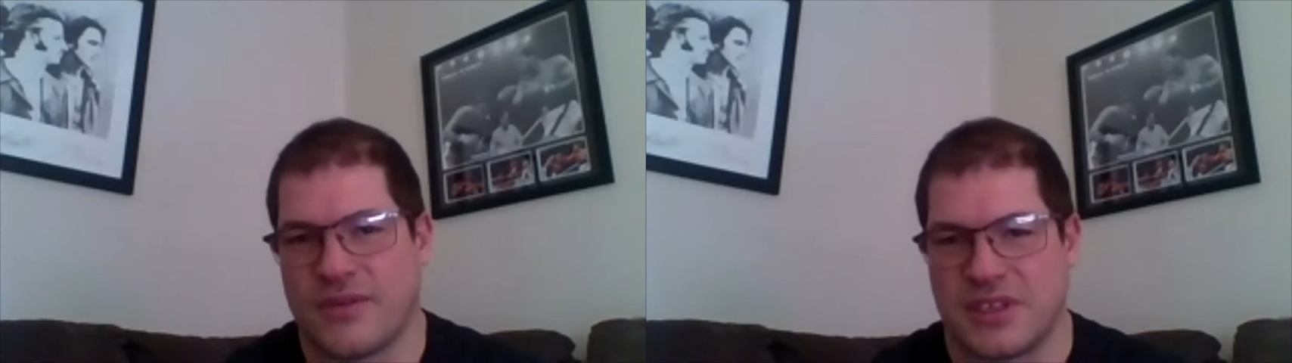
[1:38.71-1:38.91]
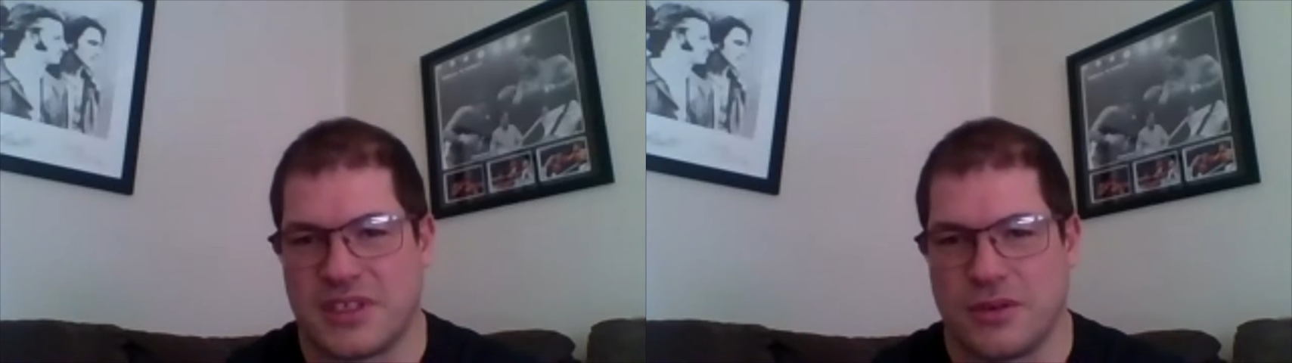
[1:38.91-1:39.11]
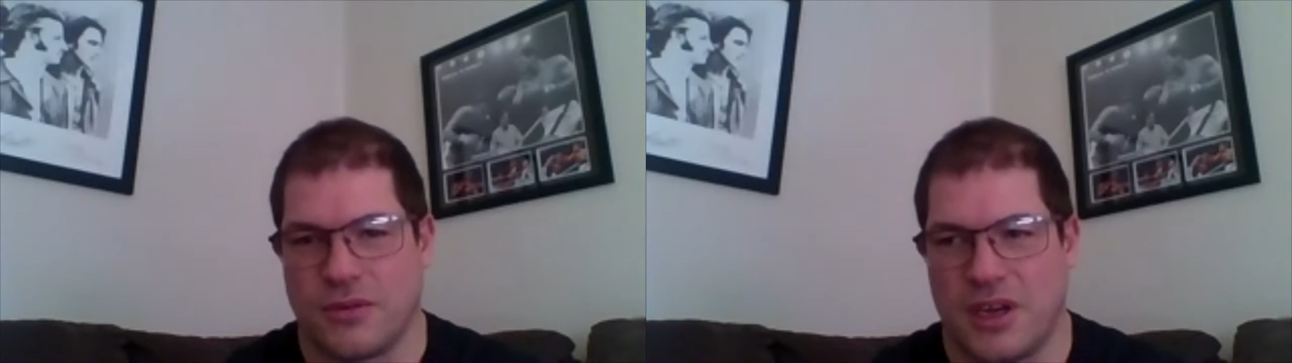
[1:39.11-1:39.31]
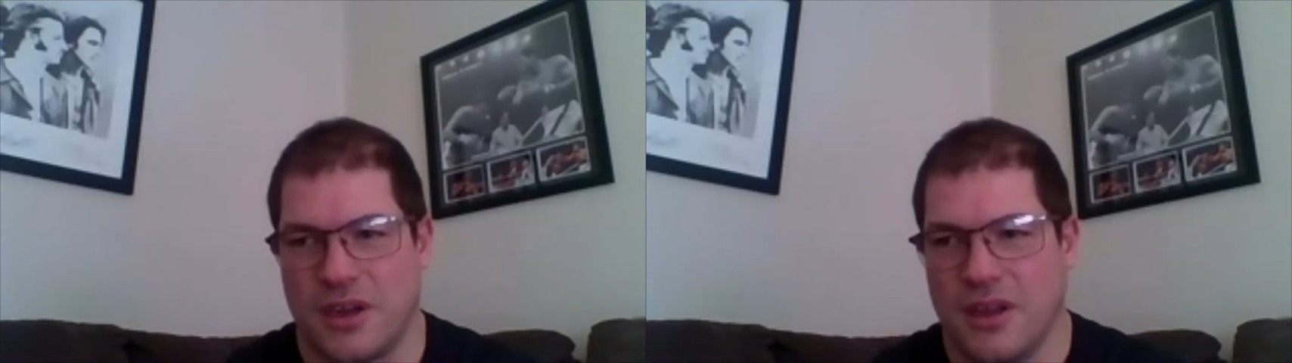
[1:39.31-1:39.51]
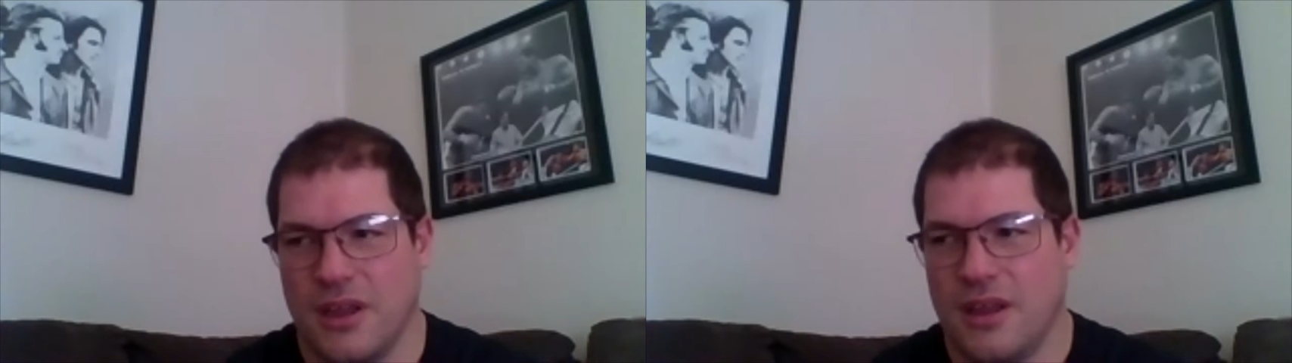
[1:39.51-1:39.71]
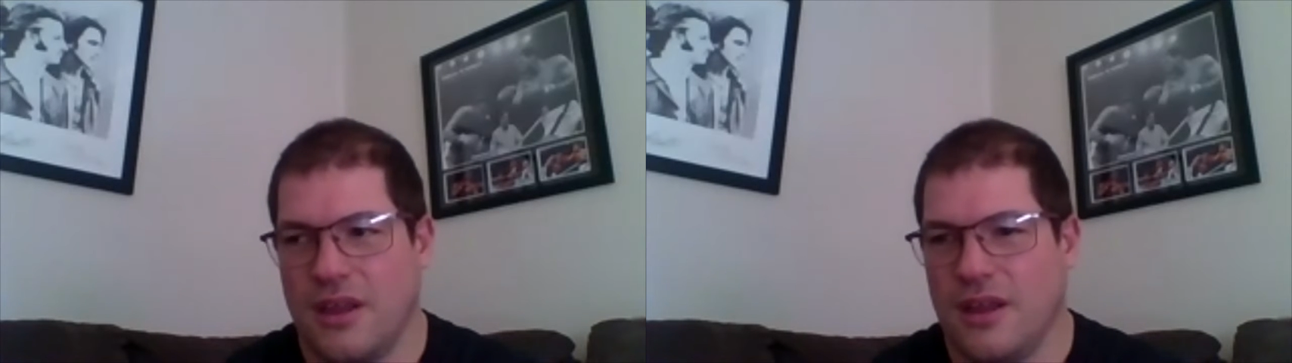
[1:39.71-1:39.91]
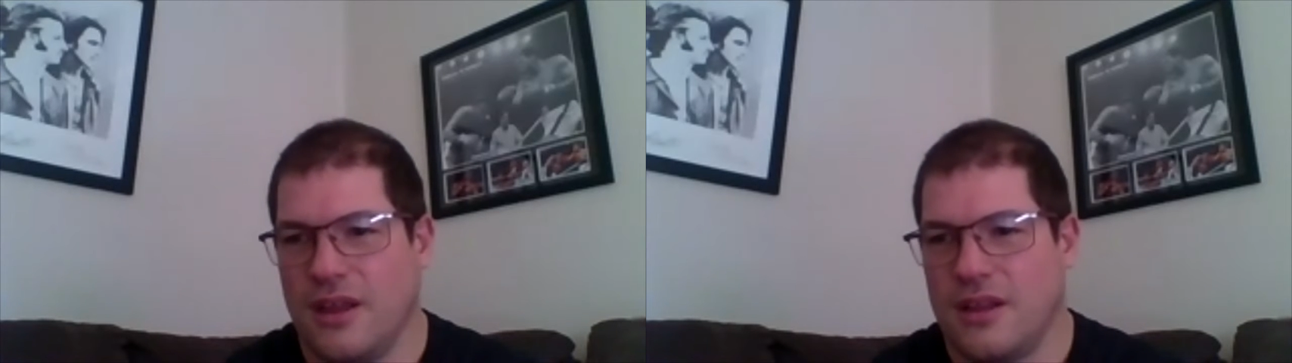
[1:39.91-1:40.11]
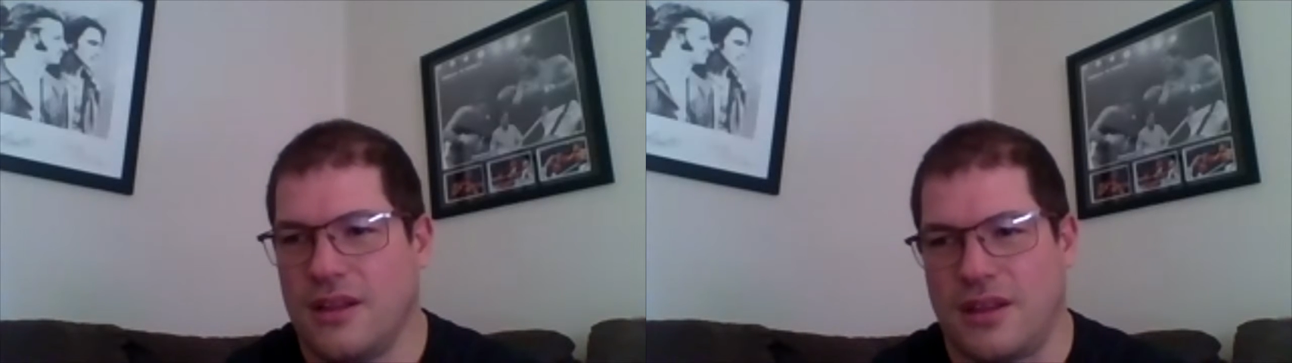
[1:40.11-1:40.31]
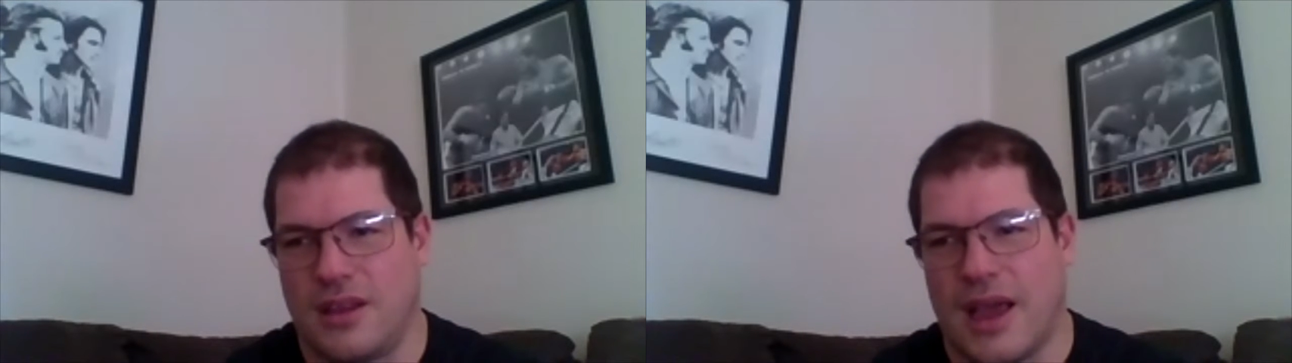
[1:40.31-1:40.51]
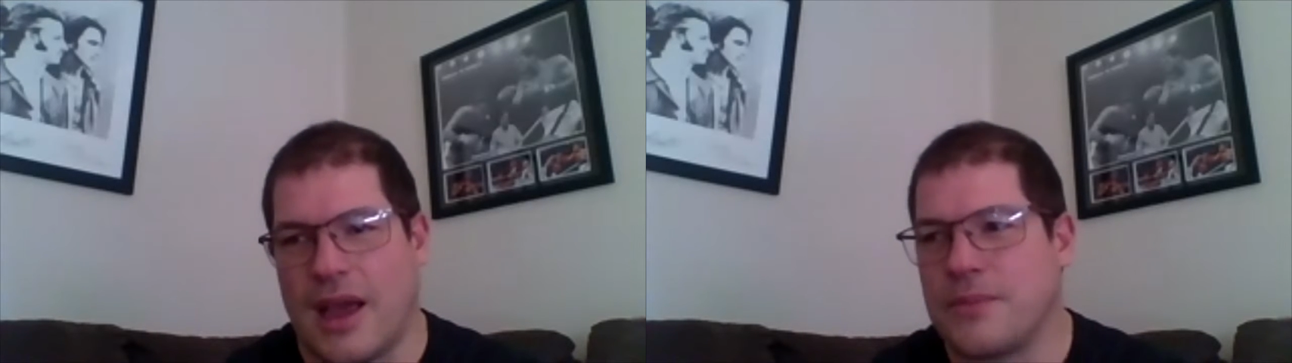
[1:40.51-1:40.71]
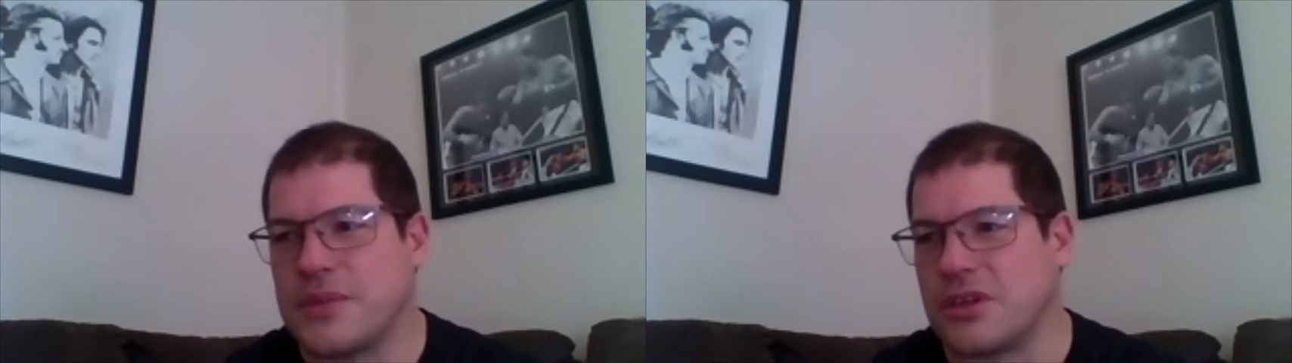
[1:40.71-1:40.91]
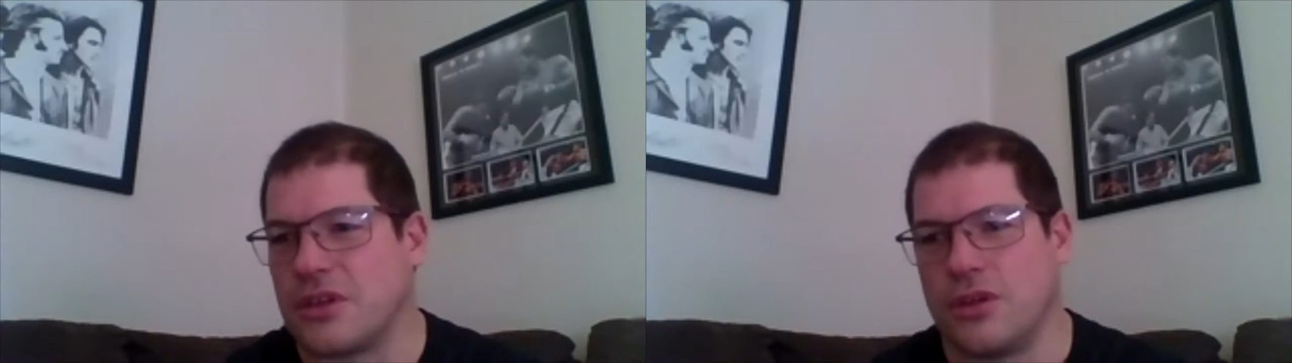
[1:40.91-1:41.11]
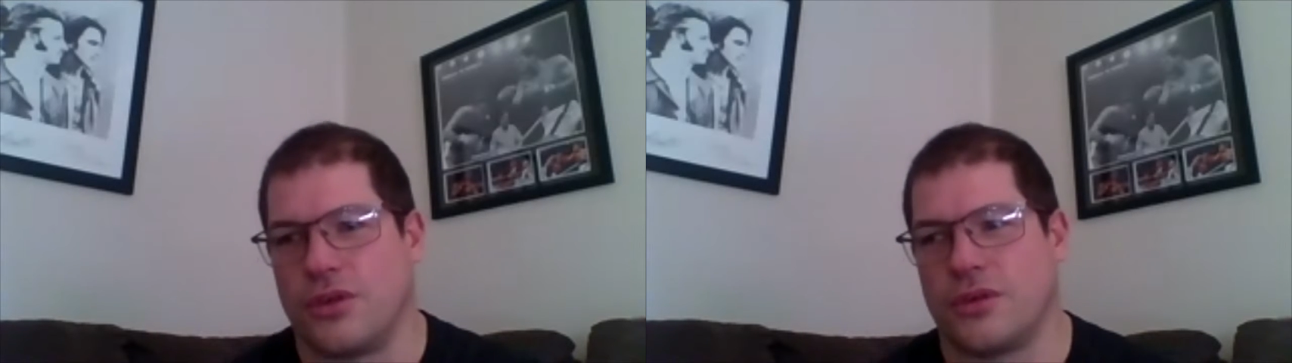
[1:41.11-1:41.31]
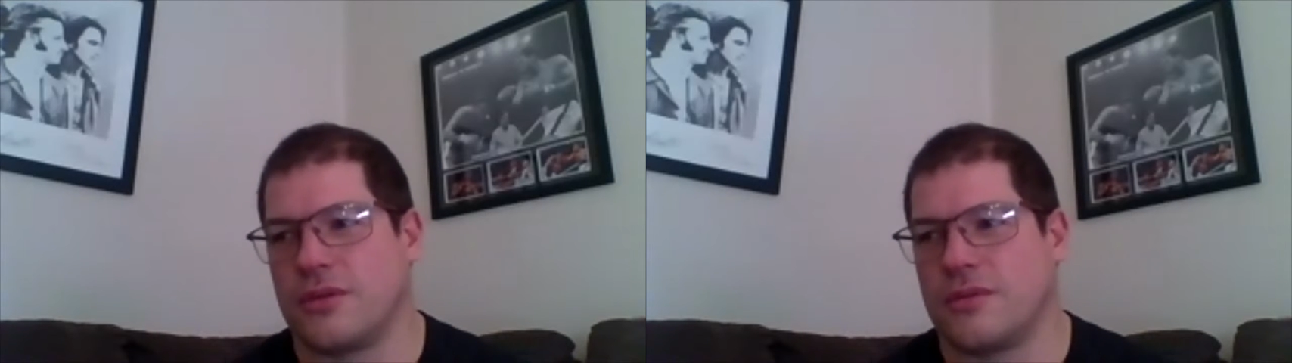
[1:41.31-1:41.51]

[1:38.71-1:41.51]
considering the absolute